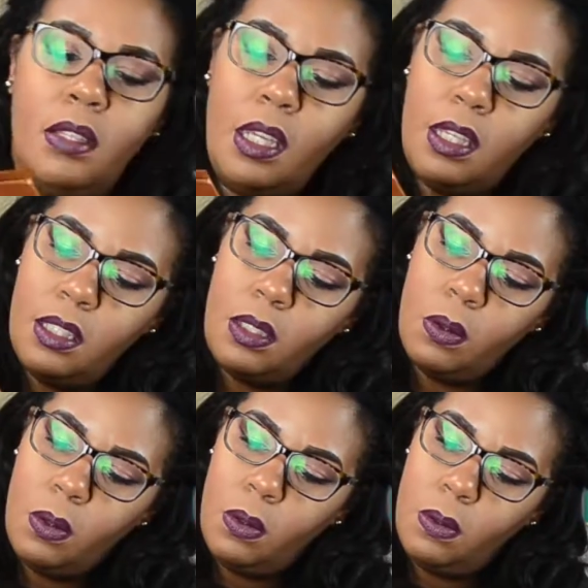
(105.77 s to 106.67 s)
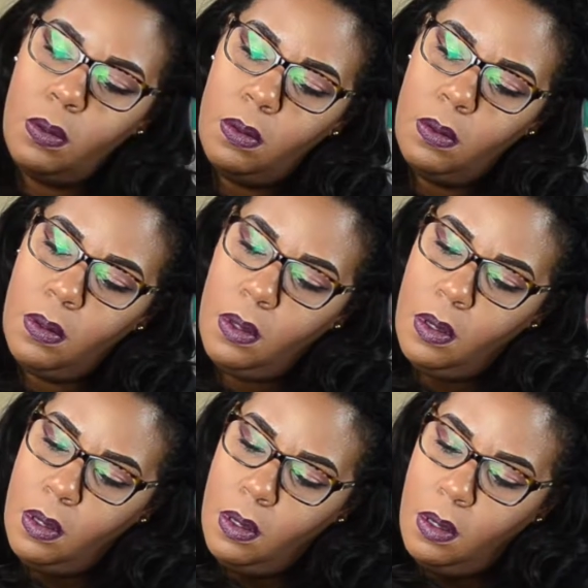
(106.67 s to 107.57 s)
That is so cool.
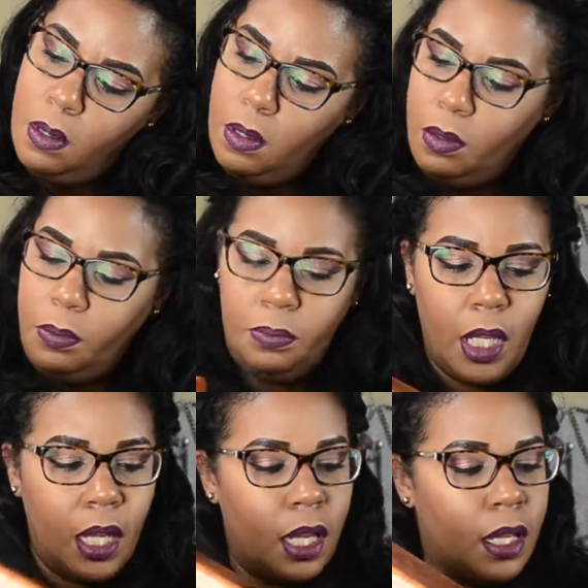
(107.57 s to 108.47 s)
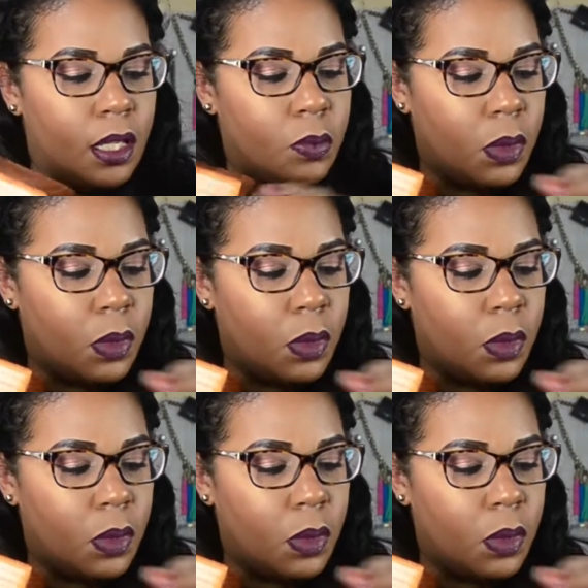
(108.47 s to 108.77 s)
And